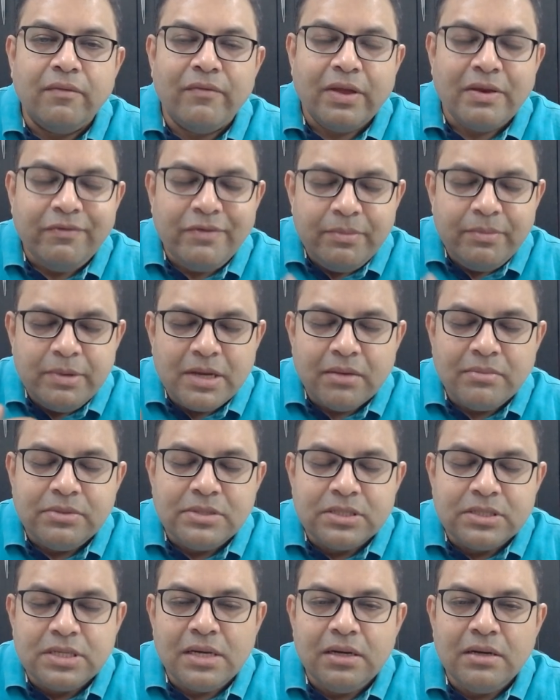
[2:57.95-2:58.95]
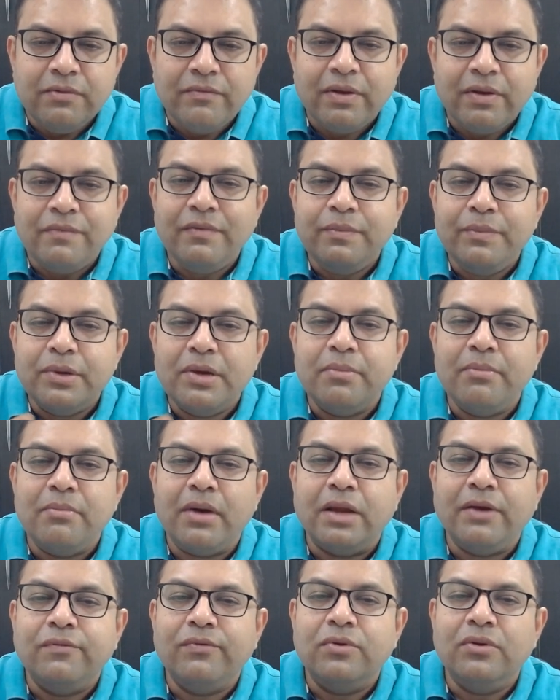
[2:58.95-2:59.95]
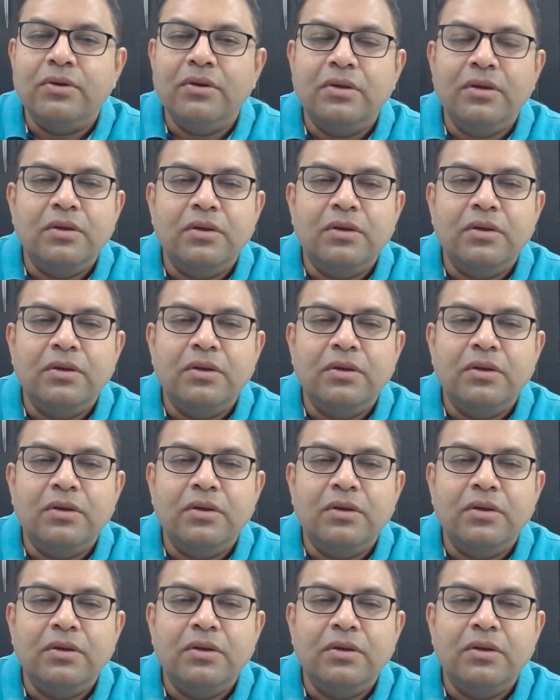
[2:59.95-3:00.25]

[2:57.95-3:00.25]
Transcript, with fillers: when we become still when we become mindful